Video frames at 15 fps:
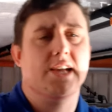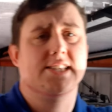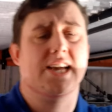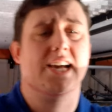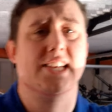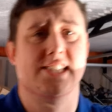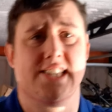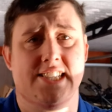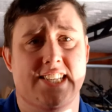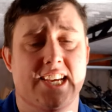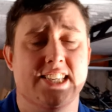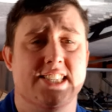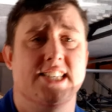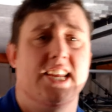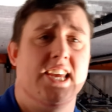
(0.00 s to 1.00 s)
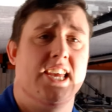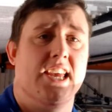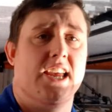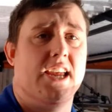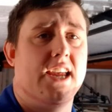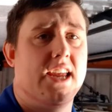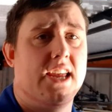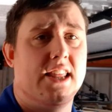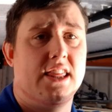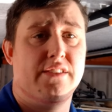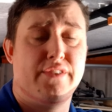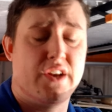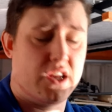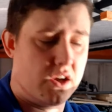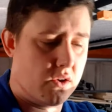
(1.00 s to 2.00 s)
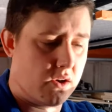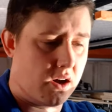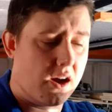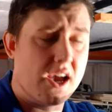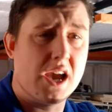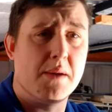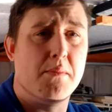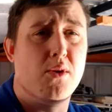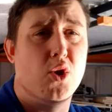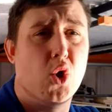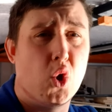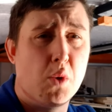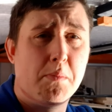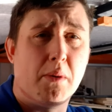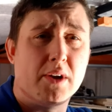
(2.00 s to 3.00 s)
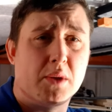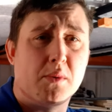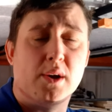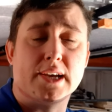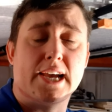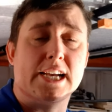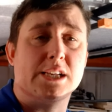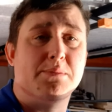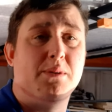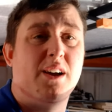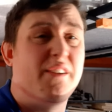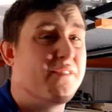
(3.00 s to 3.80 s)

so as I said yesterday in the video, I am no bodywork expert.